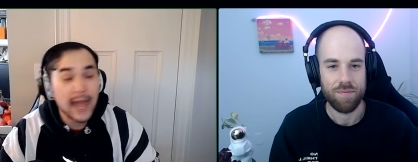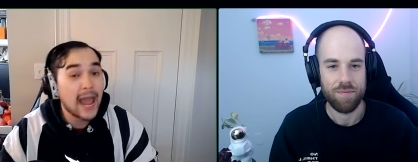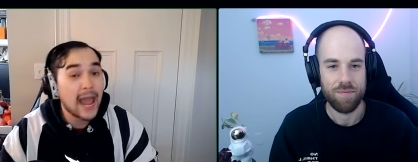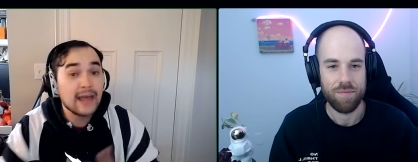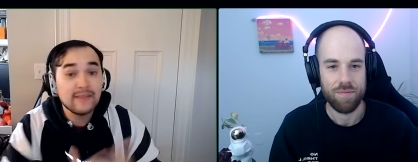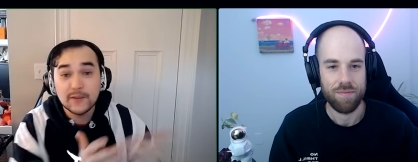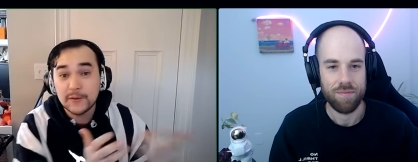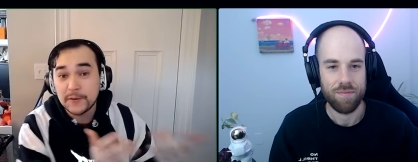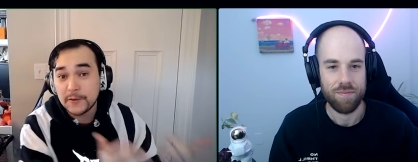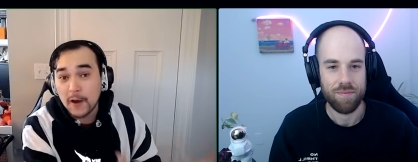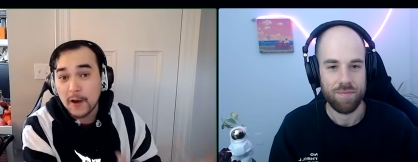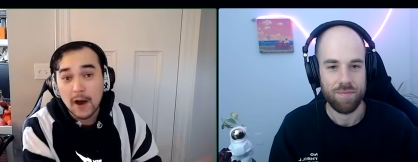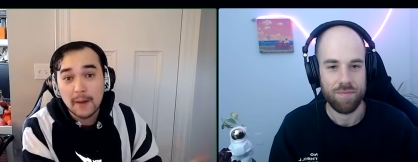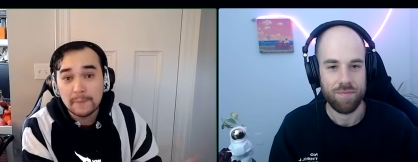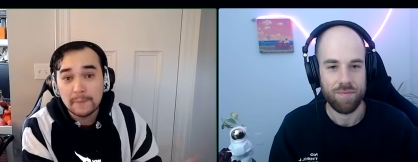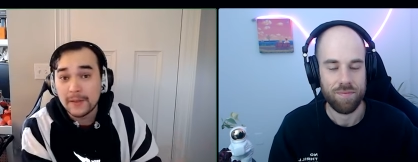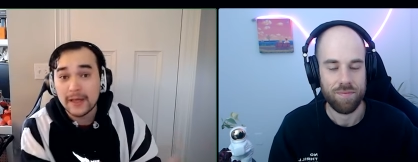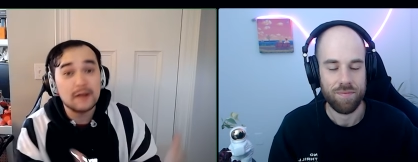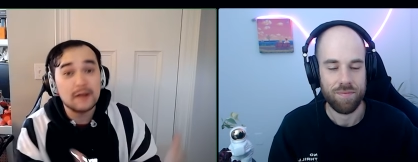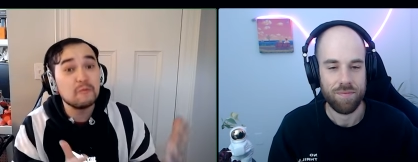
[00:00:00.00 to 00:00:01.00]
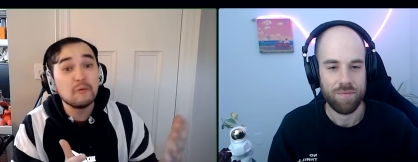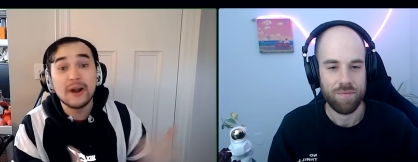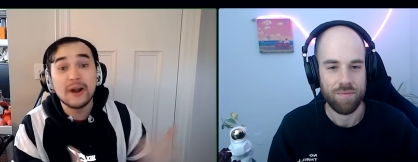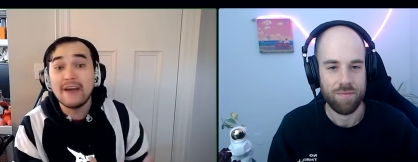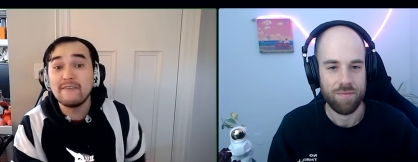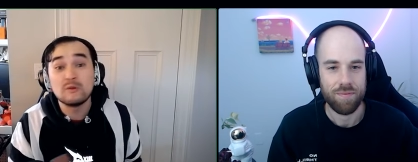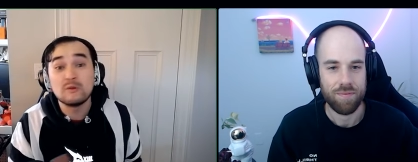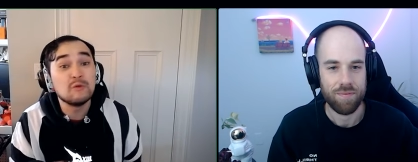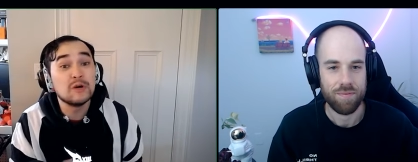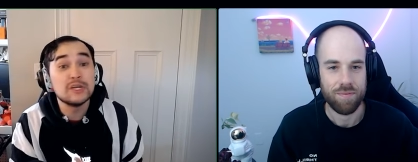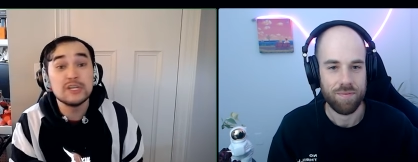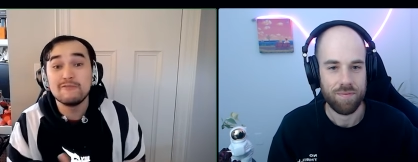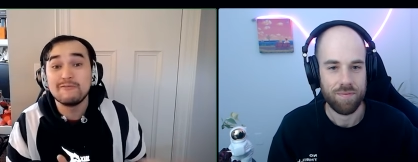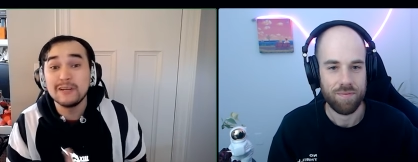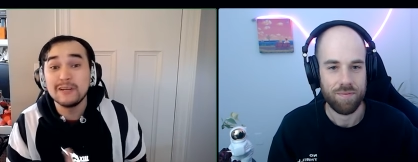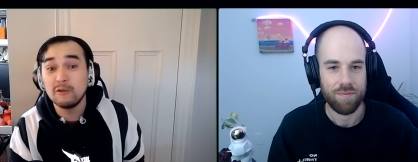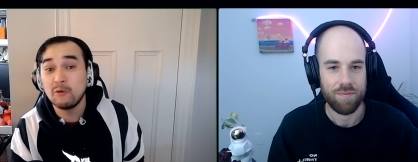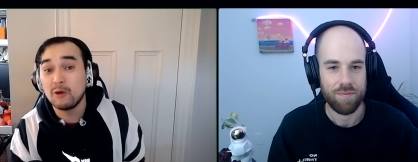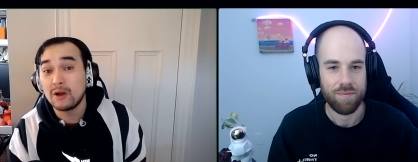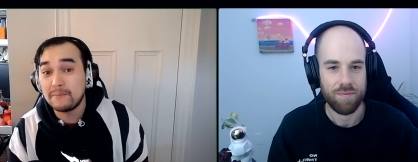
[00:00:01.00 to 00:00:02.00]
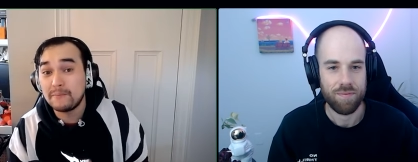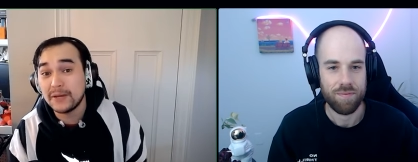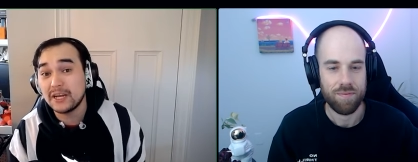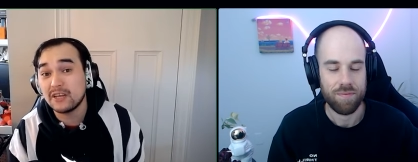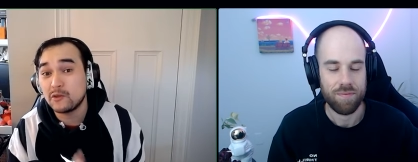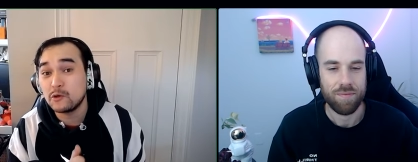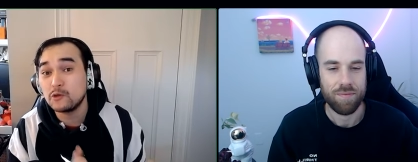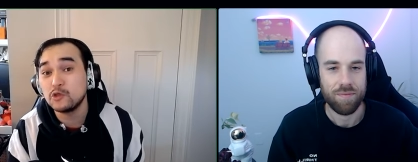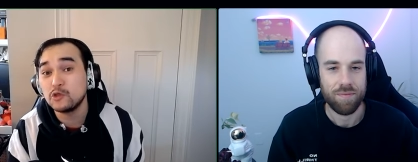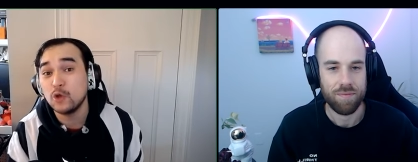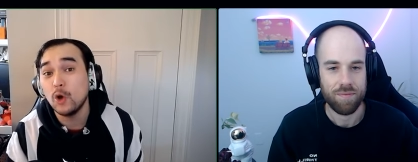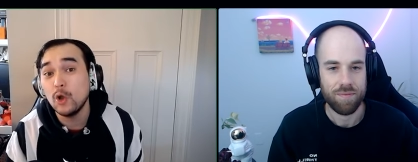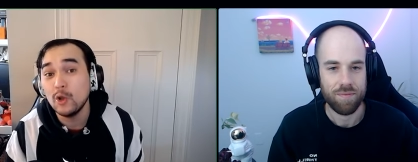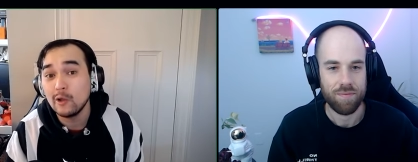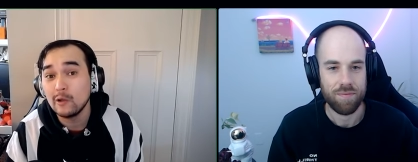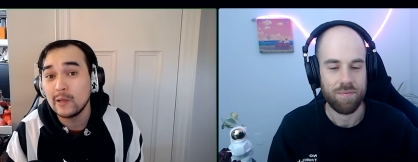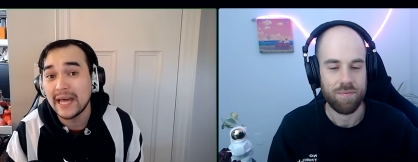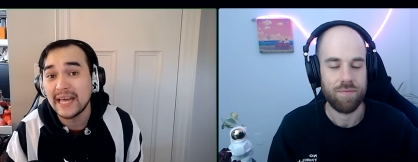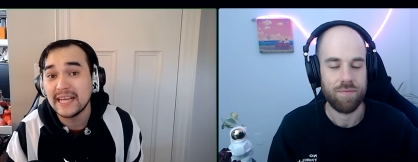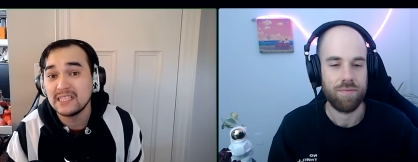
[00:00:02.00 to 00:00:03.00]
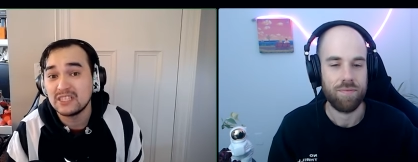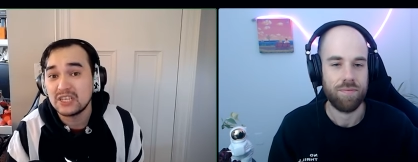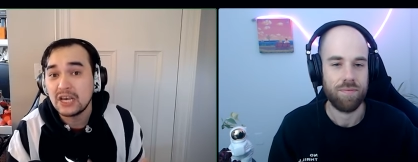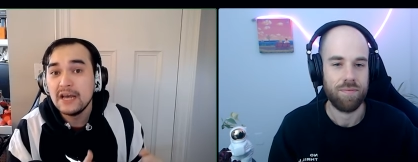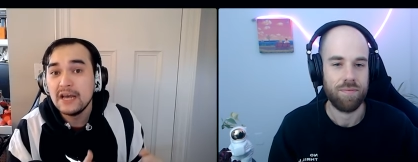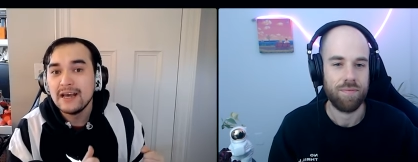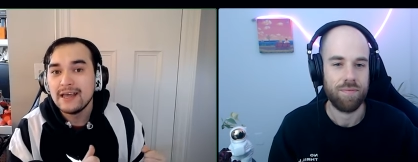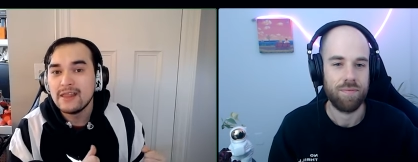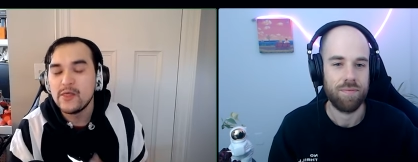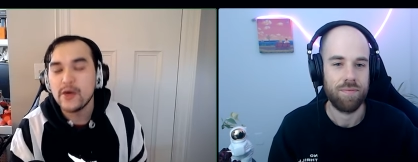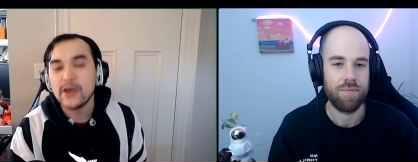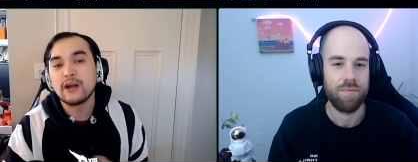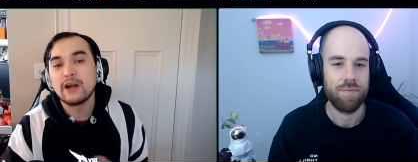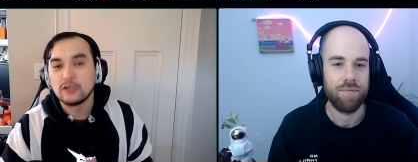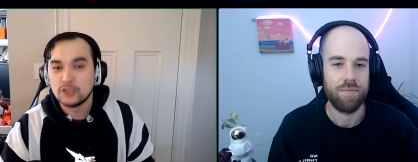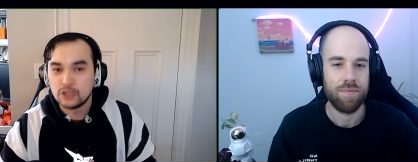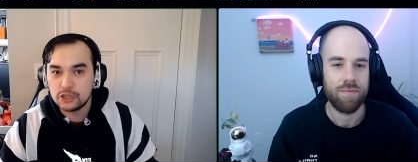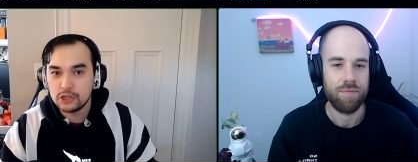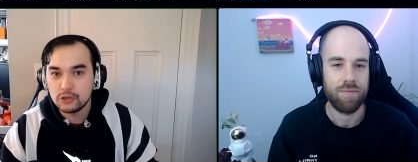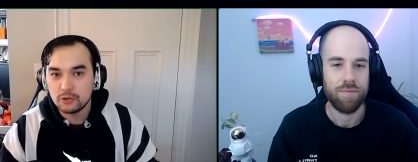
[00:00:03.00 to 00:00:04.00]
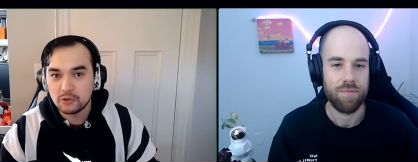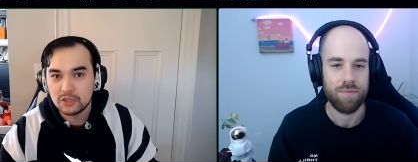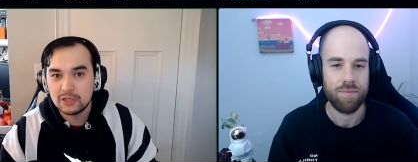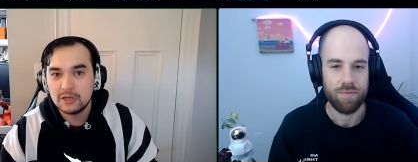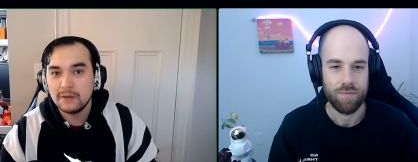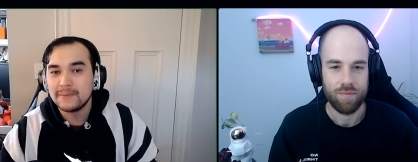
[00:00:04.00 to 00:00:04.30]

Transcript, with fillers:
Speaker 1: and the top lane. Whatever one you really want to pick, those solo lanes, they are juiced.